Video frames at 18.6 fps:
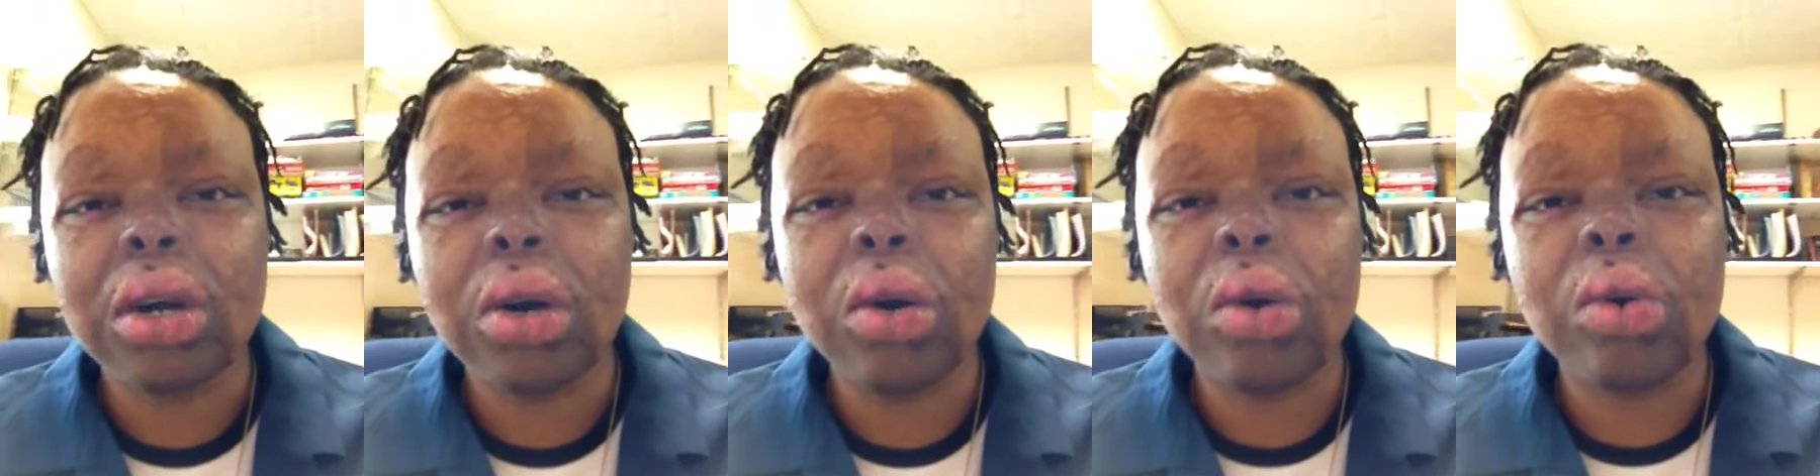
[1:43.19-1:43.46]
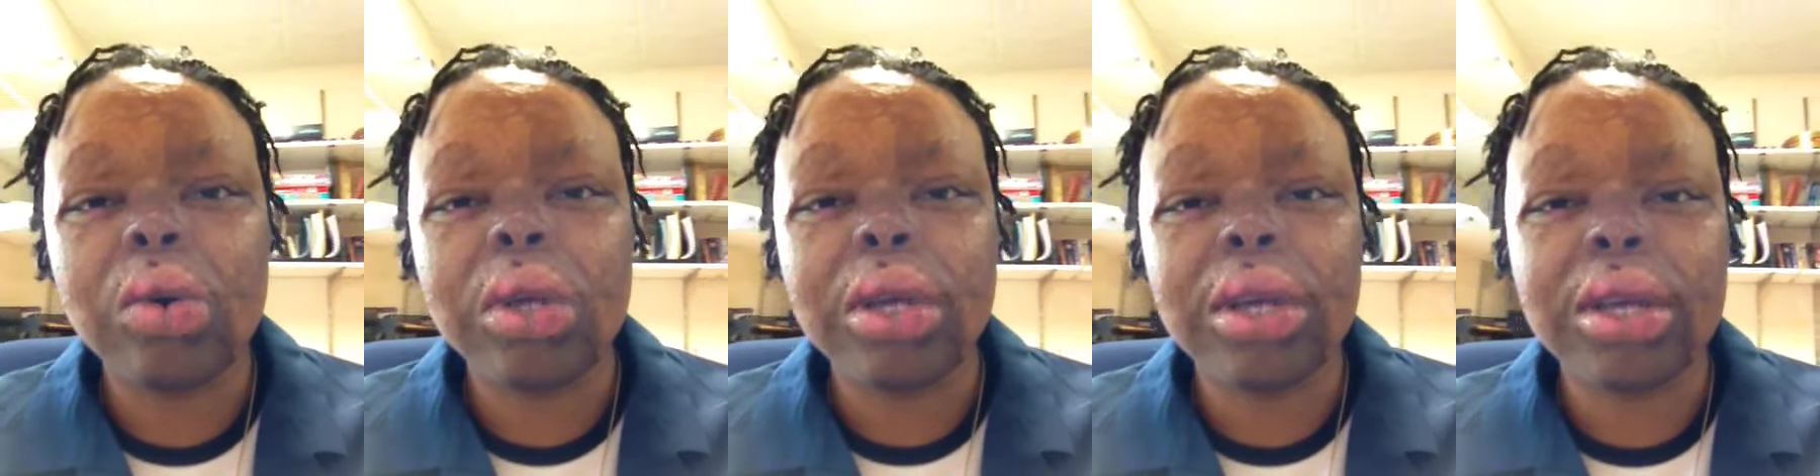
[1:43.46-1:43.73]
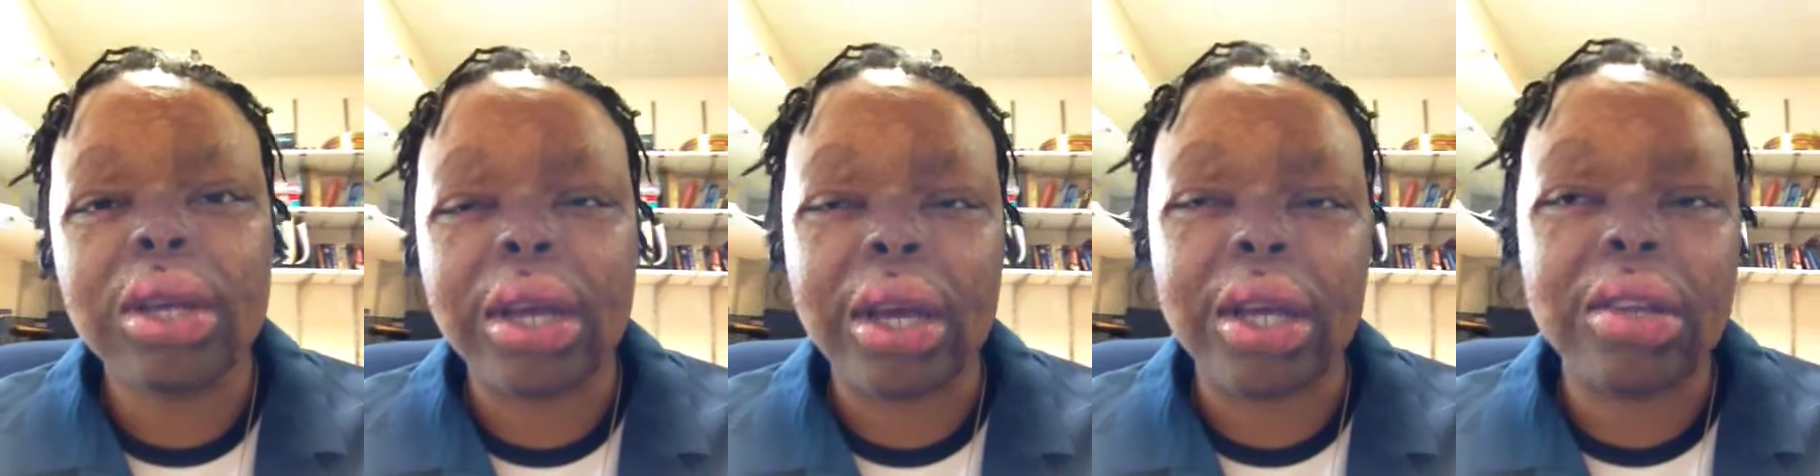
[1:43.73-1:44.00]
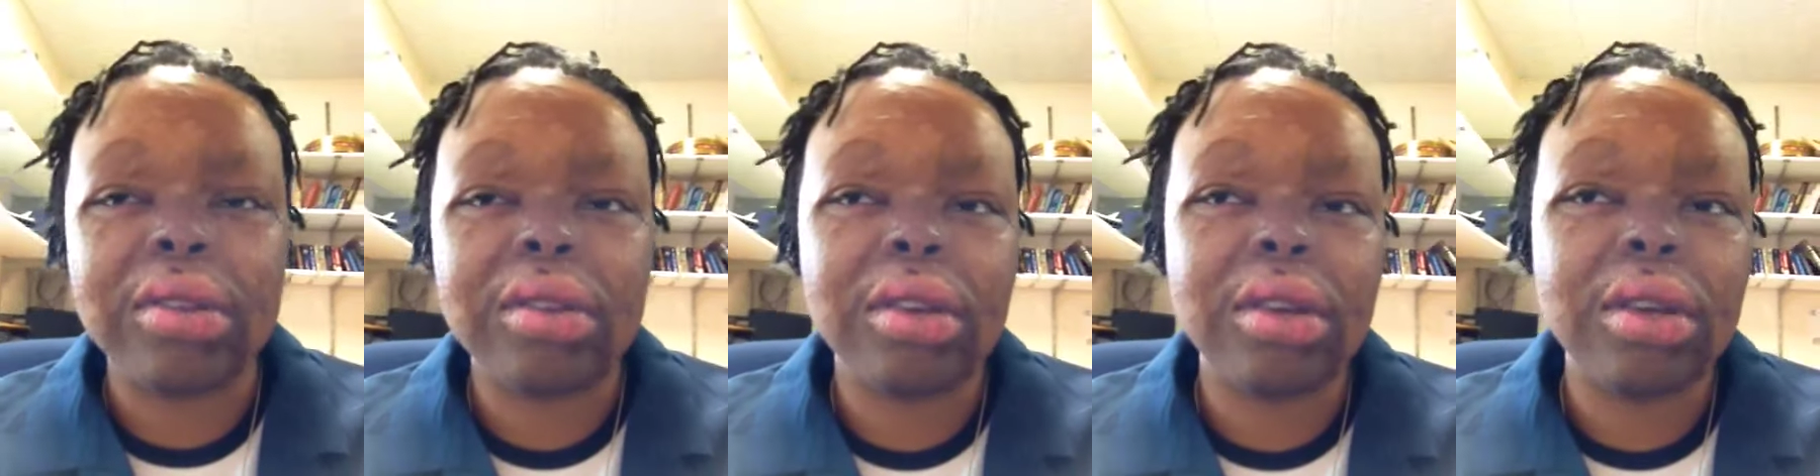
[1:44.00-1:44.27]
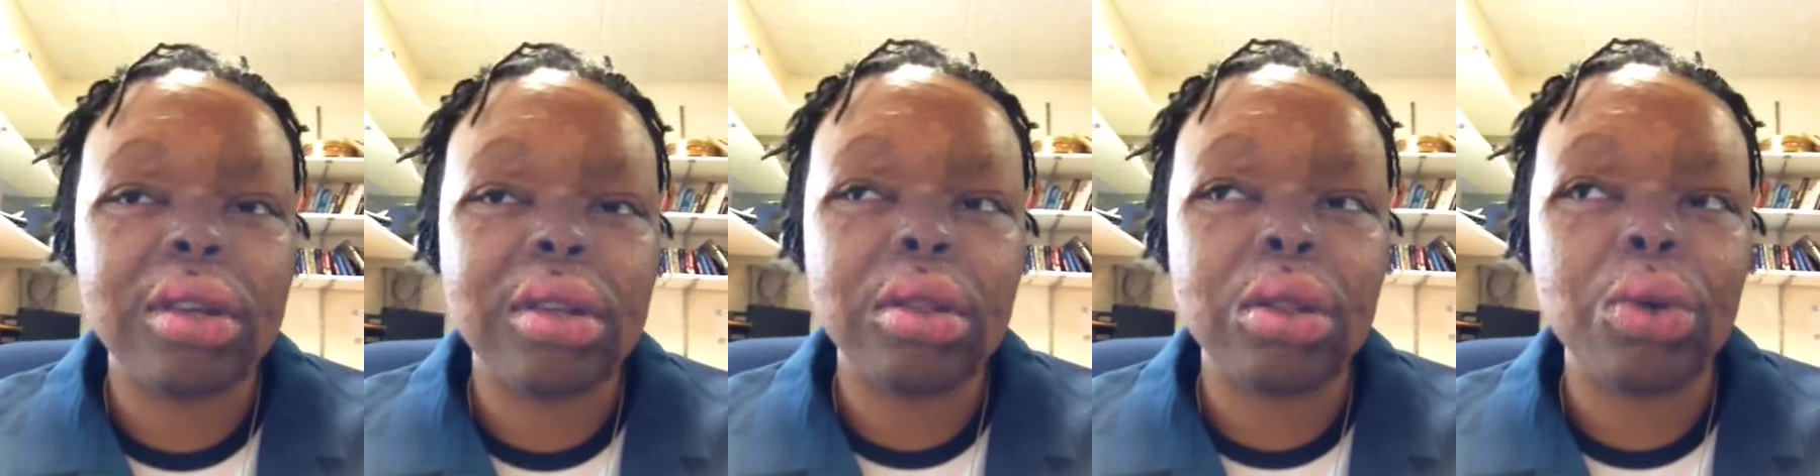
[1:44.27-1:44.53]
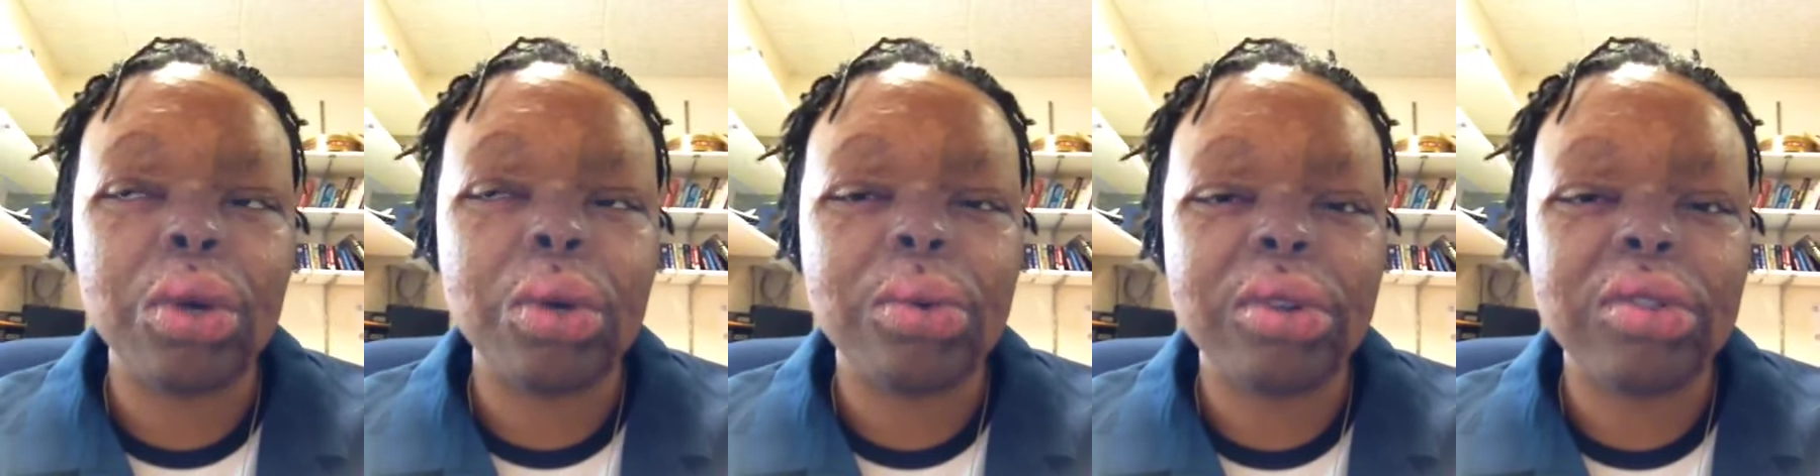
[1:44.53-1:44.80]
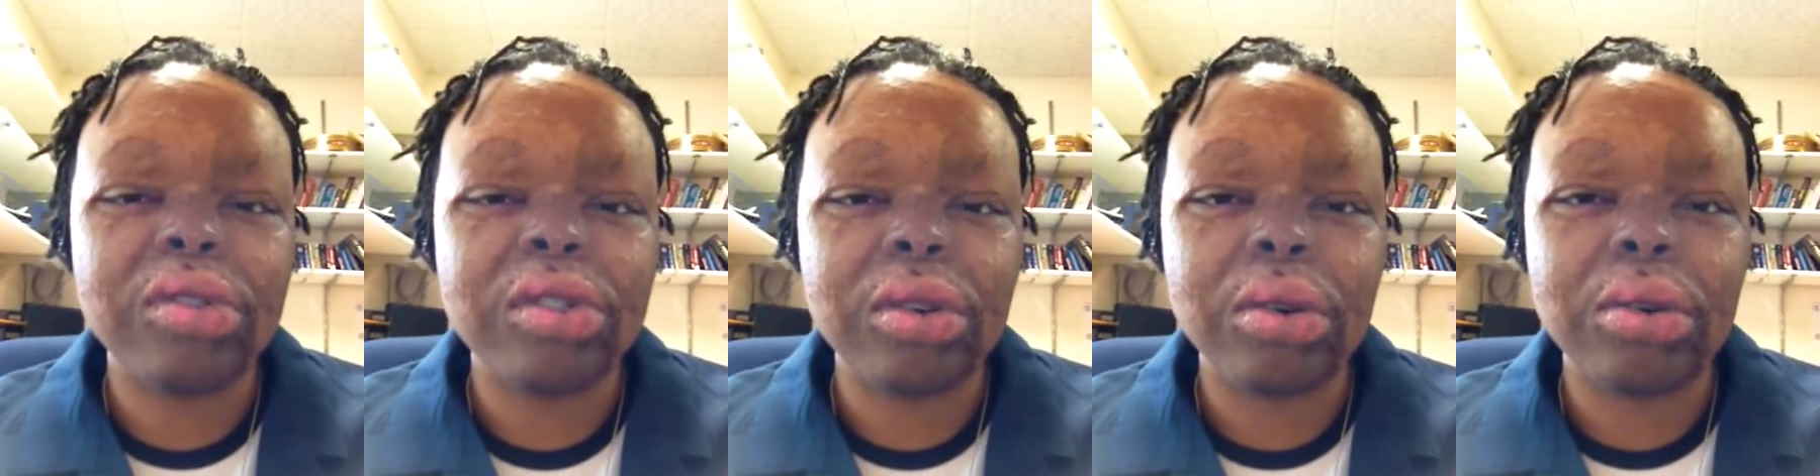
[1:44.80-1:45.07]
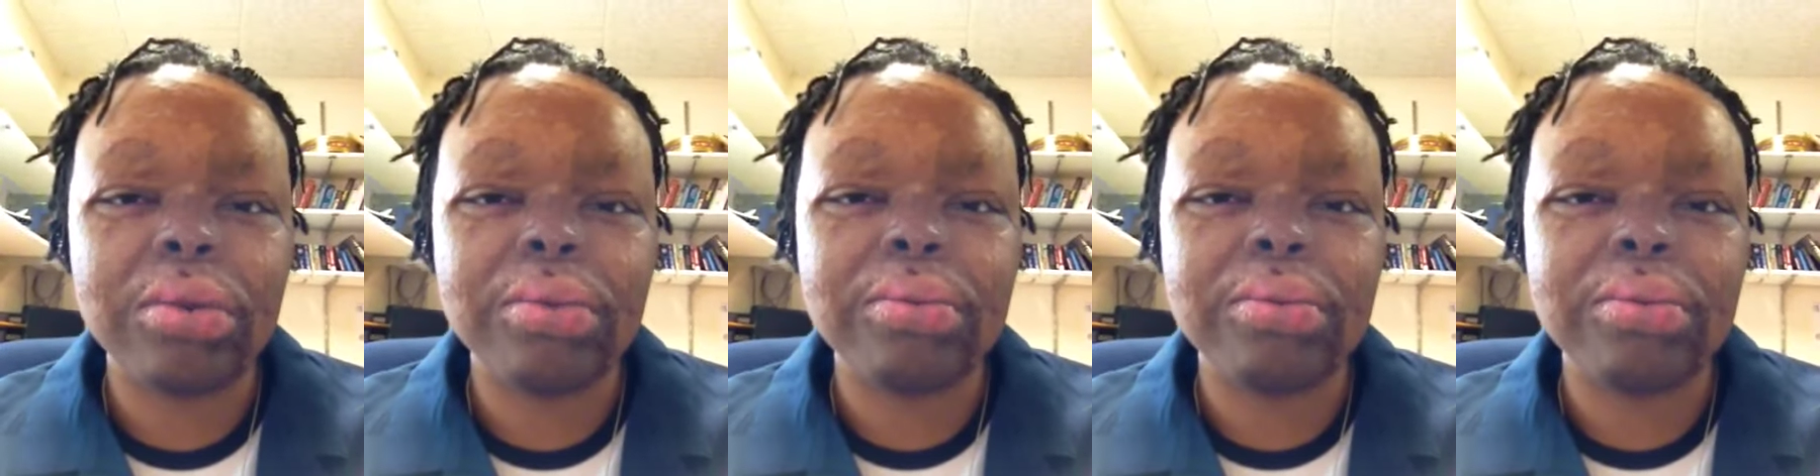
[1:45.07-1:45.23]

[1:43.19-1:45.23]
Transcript: O N I T 310.